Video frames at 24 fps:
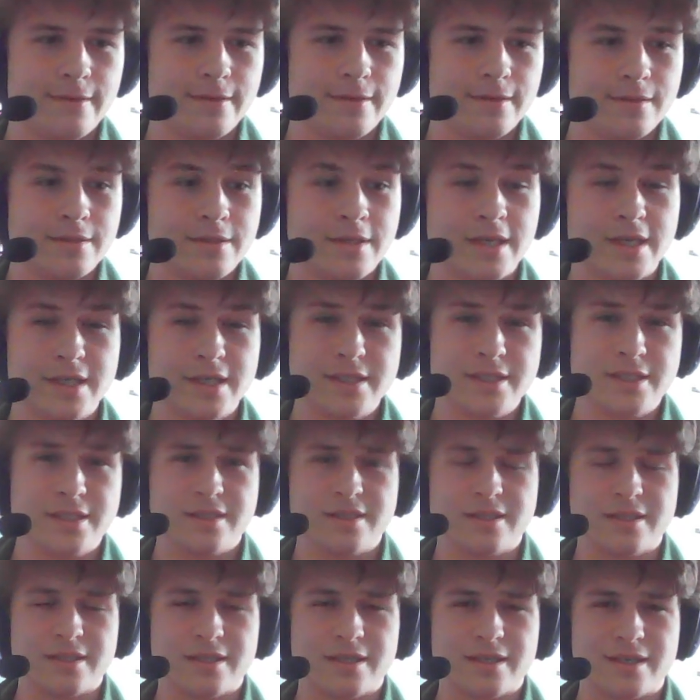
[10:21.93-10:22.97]

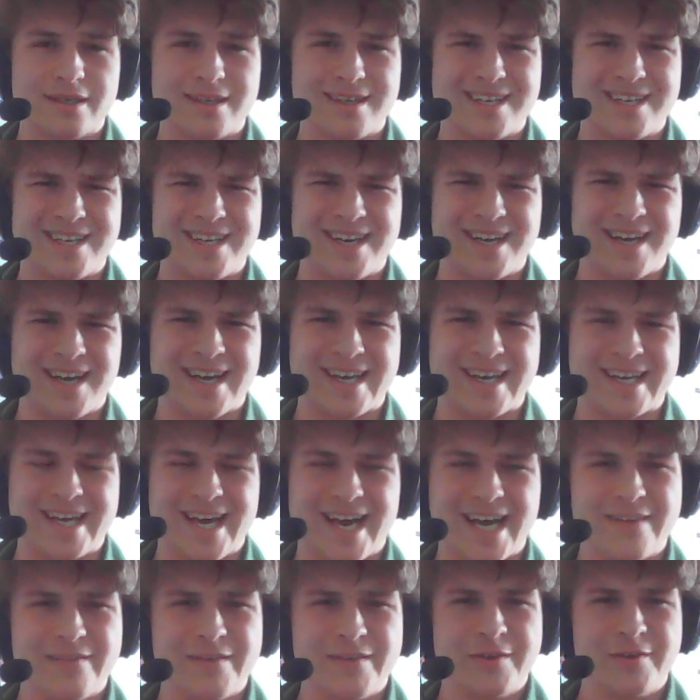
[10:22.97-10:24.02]
This, I
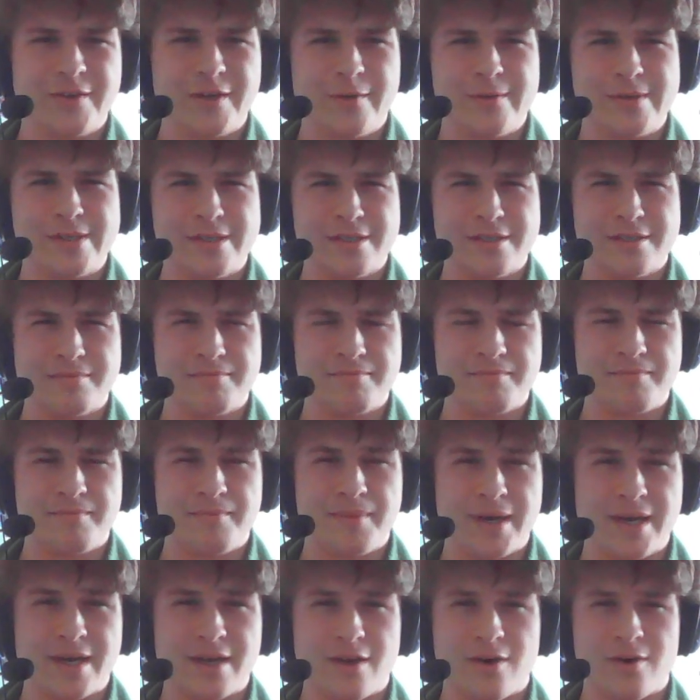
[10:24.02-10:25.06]
kind of agree with,
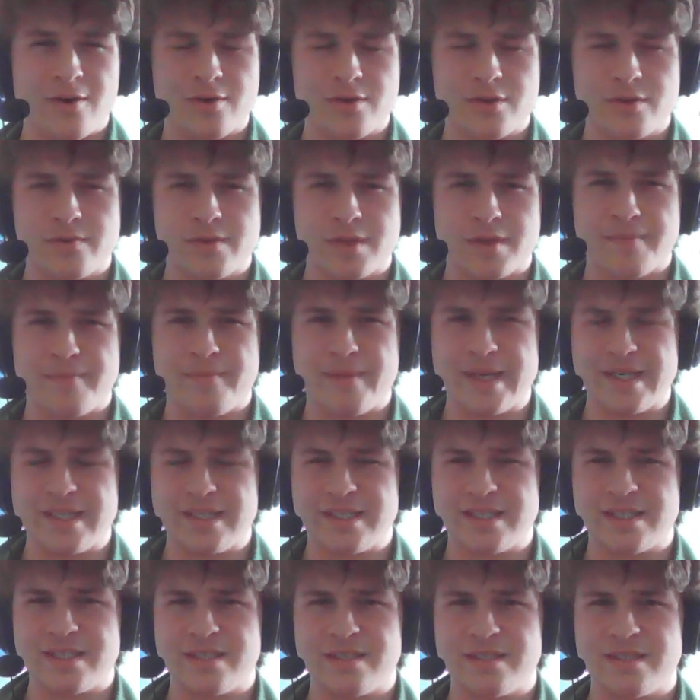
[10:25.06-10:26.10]
but also is a bit
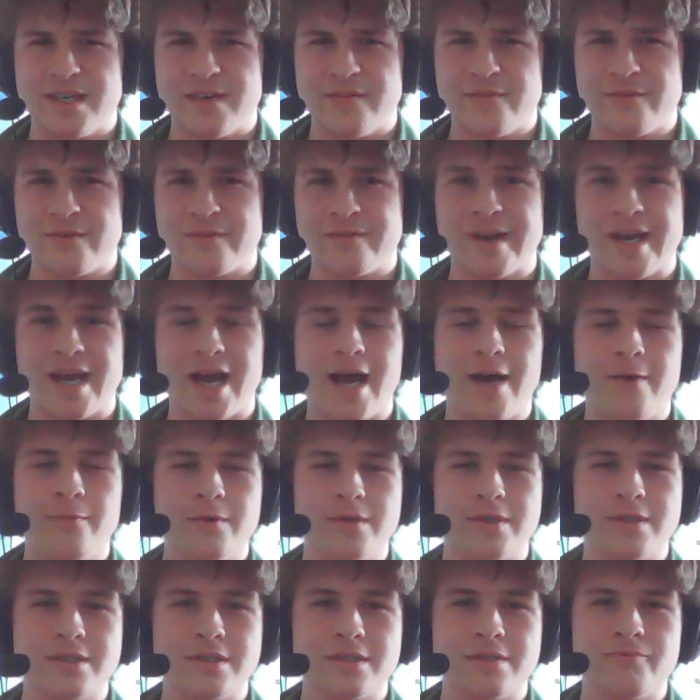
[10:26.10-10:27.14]
different, right? I
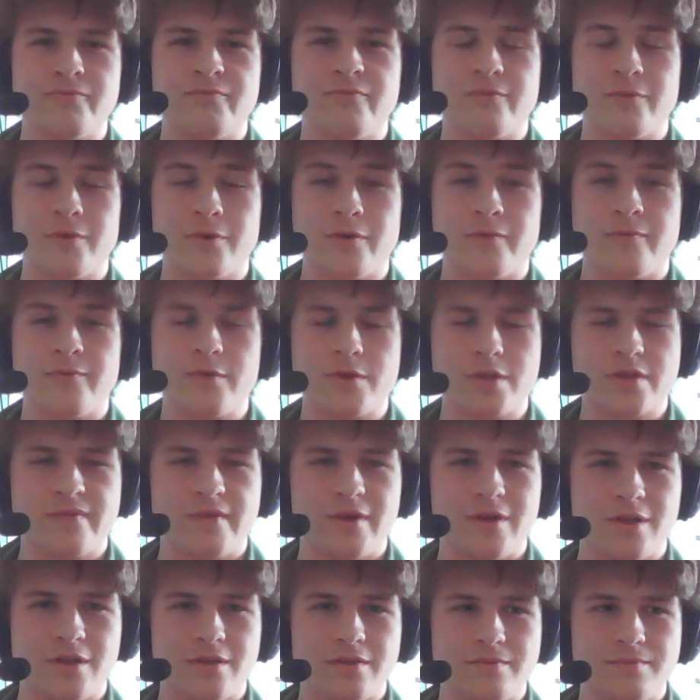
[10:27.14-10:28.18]
wouldn't, first of
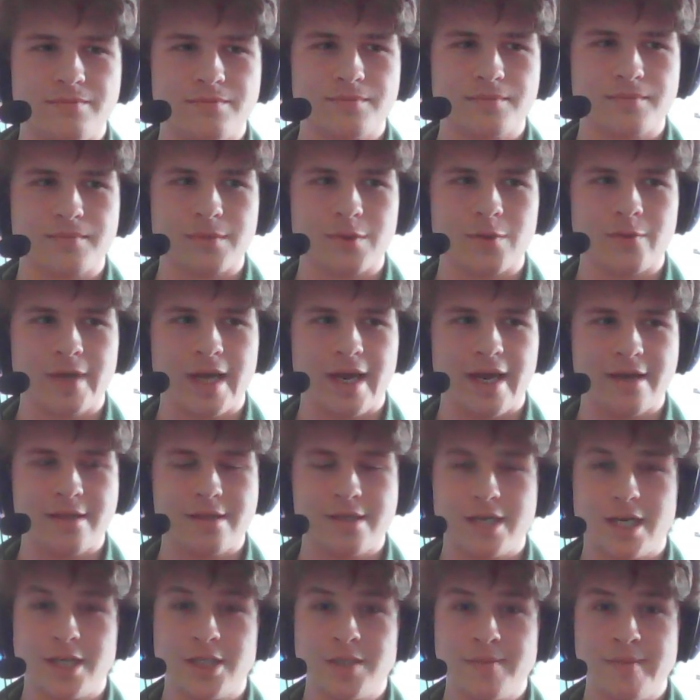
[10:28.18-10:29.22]
all, okay, as
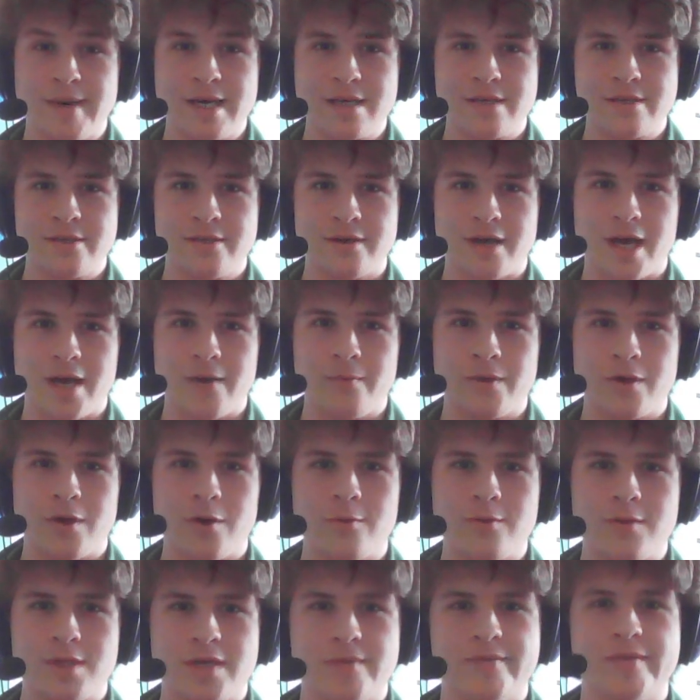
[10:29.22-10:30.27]
a Dungeon Master, I would
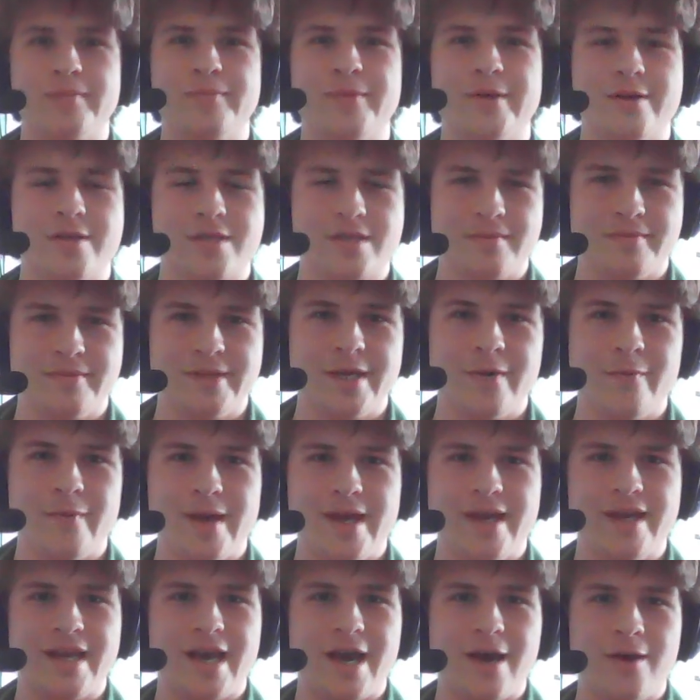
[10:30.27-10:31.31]
always give the players some
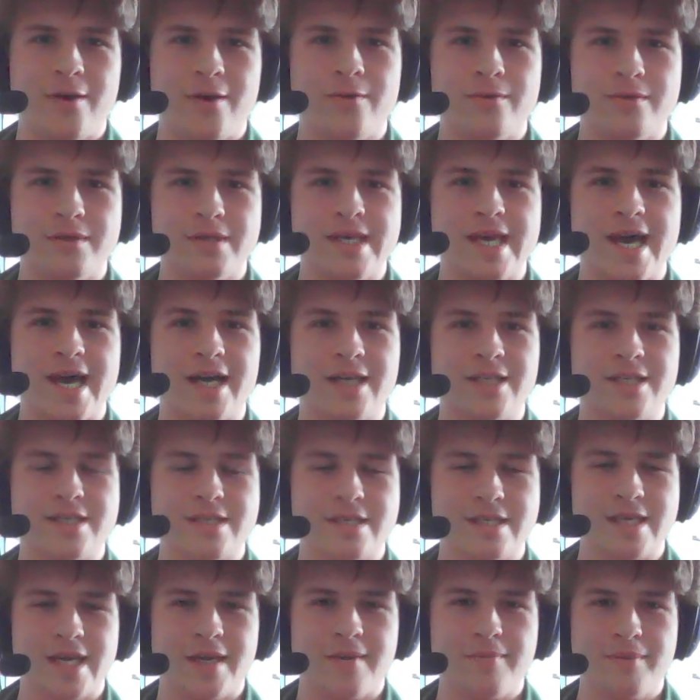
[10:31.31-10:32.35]
leeway in how the
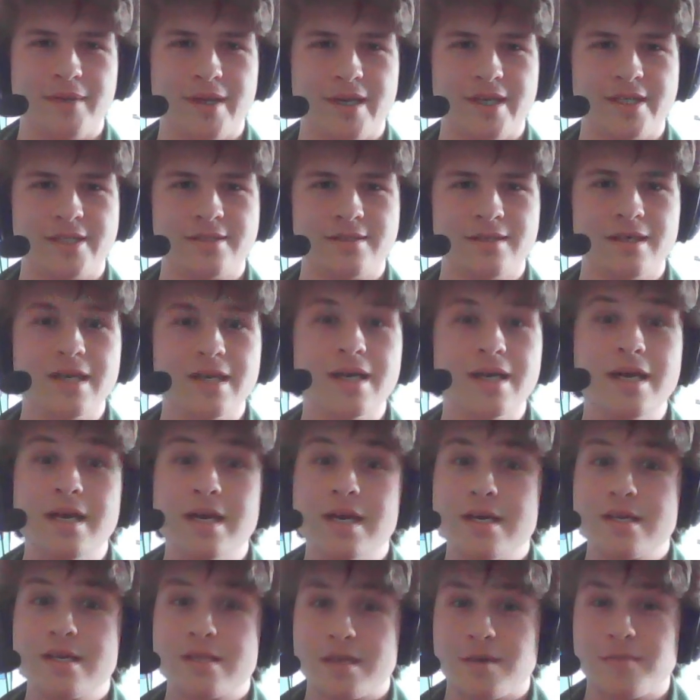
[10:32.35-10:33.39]
actions take place.
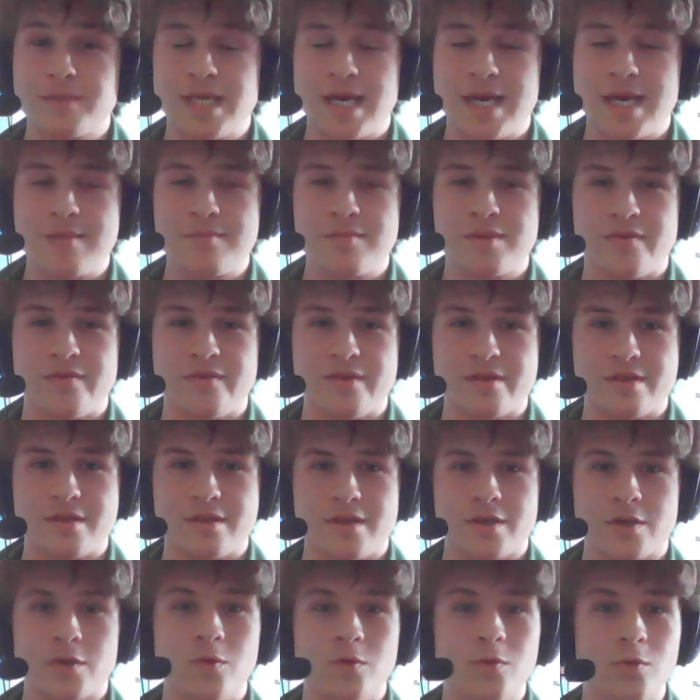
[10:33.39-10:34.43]
Sometimes if it's
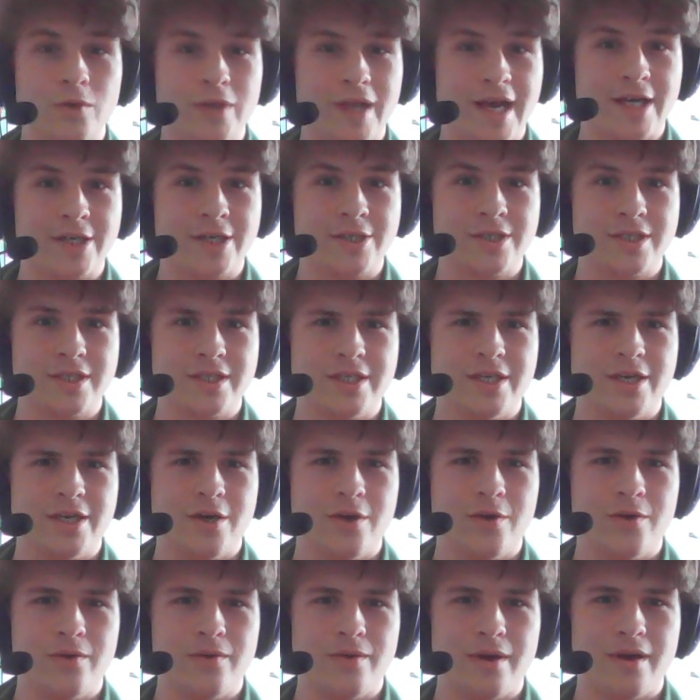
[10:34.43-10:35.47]
a cool action, you
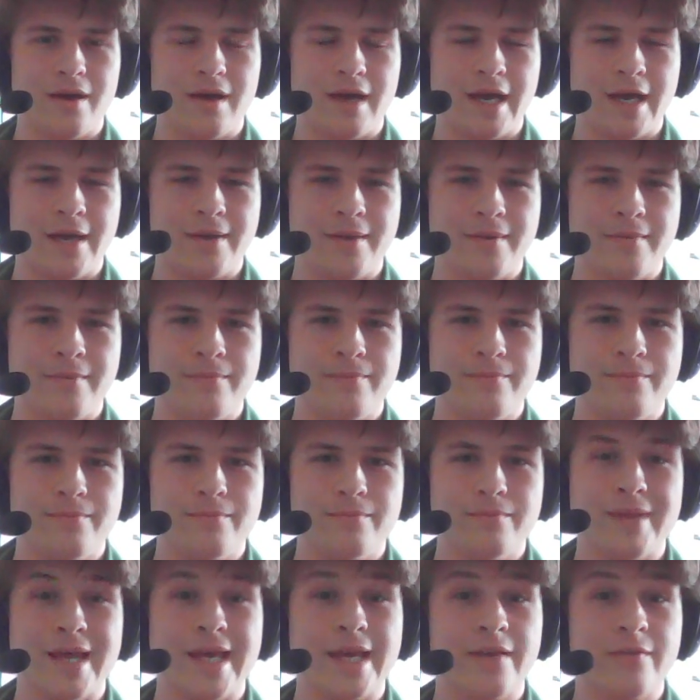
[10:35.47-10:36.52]
know,
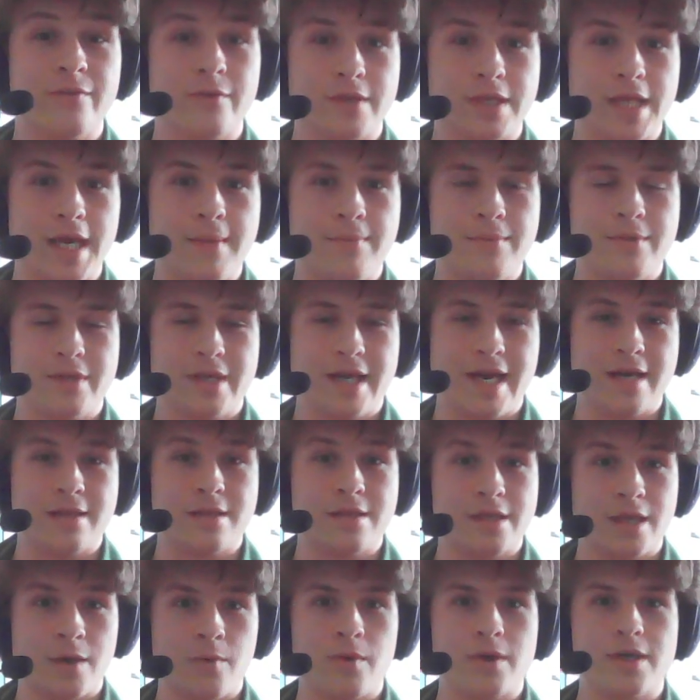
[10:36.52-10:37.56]
for example, the guy
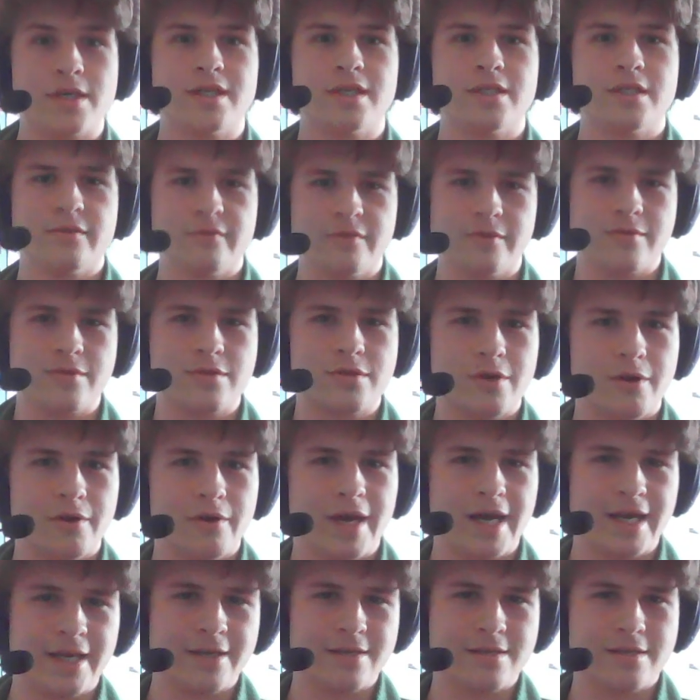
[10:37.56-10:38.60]
says, I want to touch the runestone.
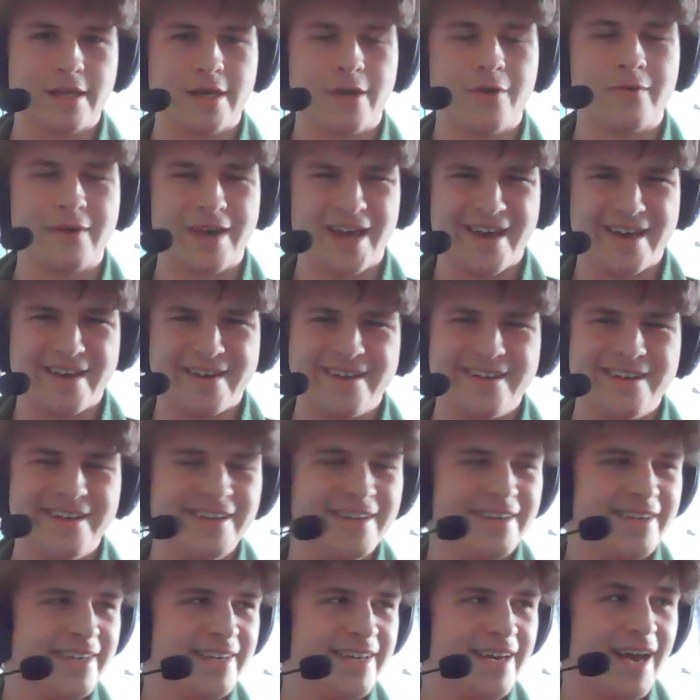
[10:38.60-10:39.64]
I could say, okay,
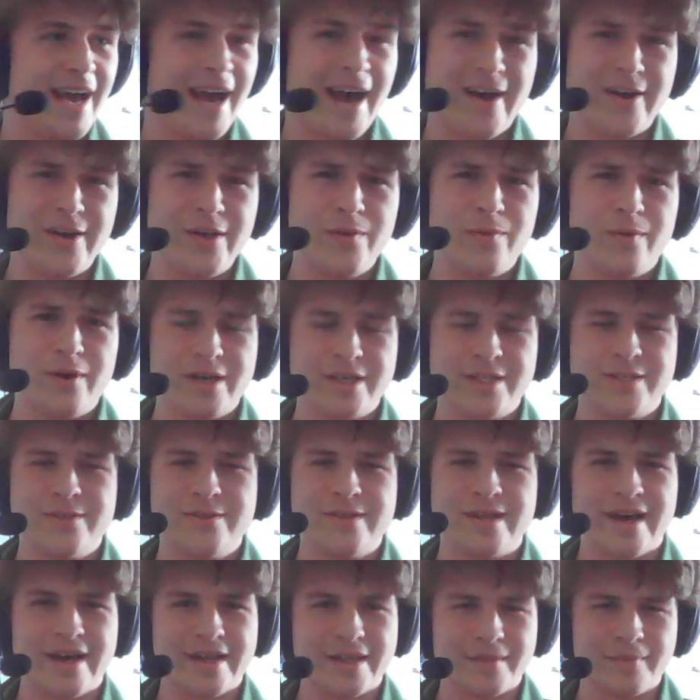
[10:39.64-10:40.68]
how do you want to do
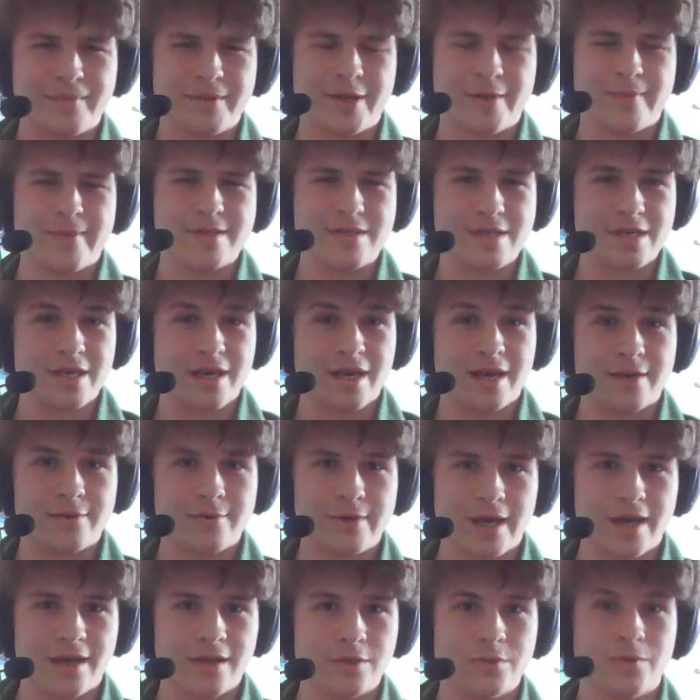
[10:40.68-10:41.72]
that? And the player might say, yeah,
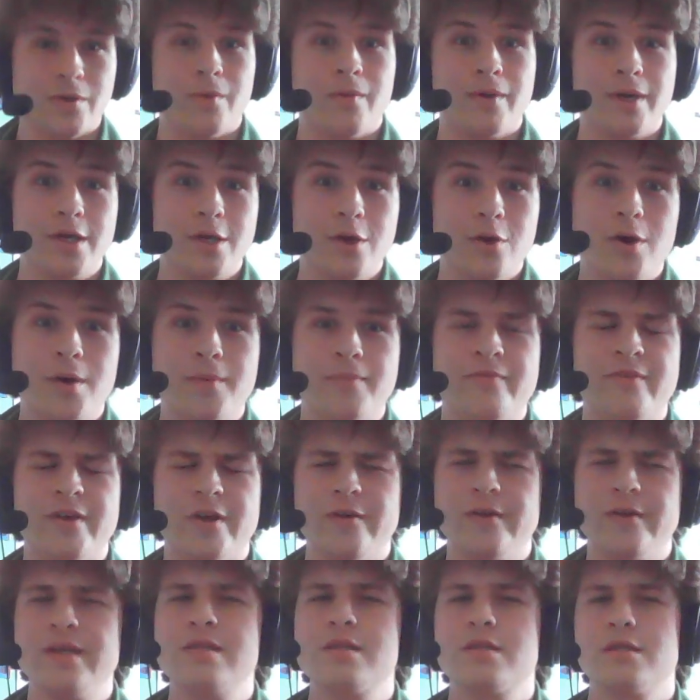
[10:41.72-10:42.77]
okay, so I want to go up
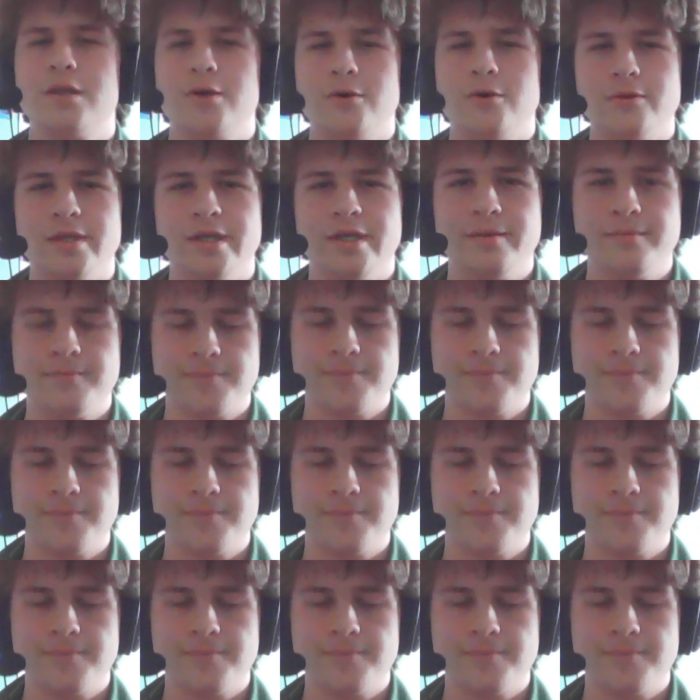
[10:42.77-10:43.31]
very slowly,